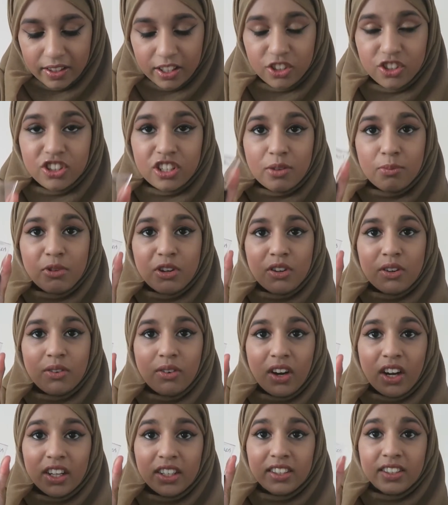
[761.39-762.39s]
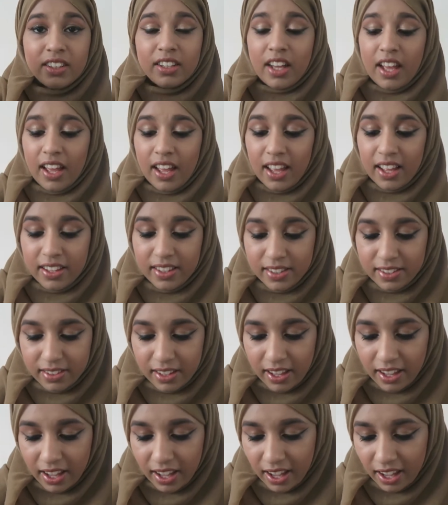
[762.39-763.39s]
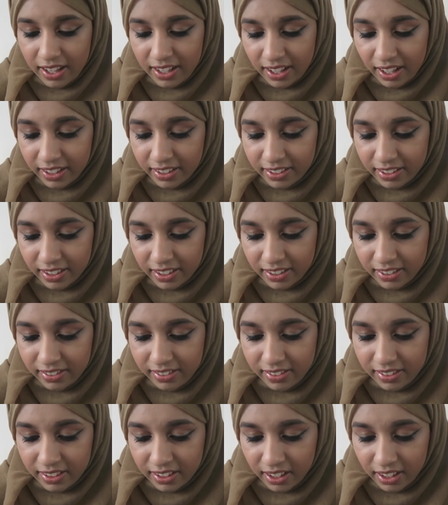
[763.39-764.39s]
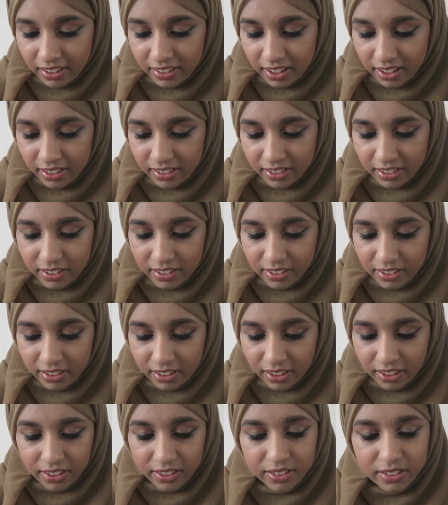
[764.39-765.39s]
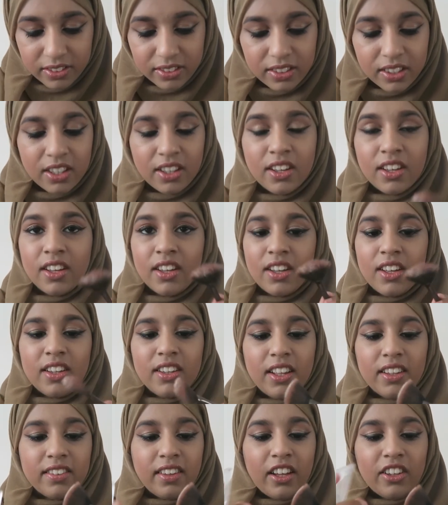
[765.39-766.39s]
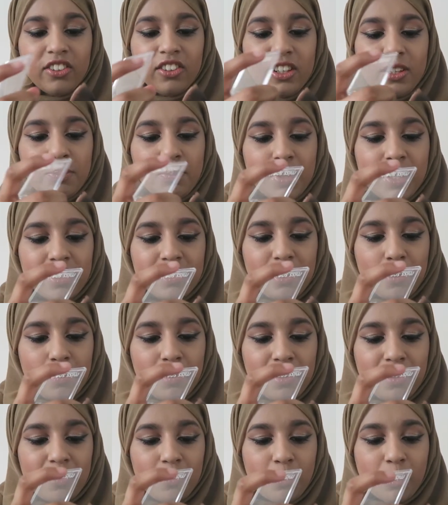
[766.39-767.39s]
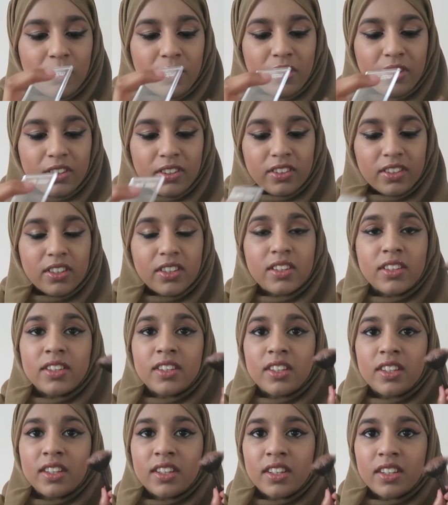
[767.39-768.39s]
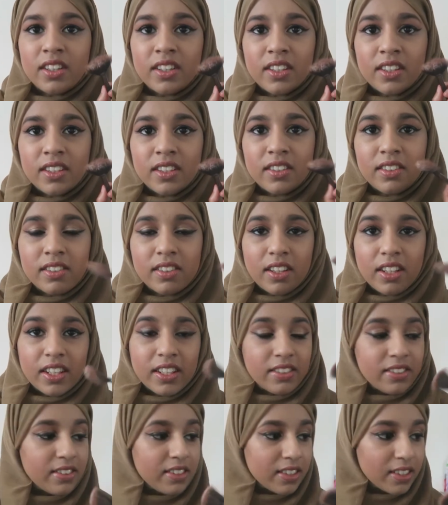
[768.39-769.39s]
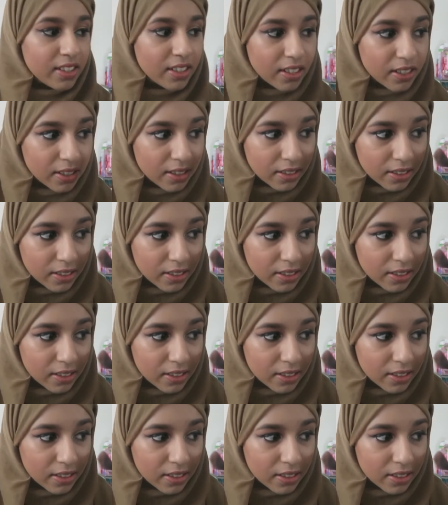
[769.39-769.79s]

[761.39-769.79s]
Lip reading: shimmery one as a highlighter and see how that goes. That's actually picked up a lot of product. So let's see.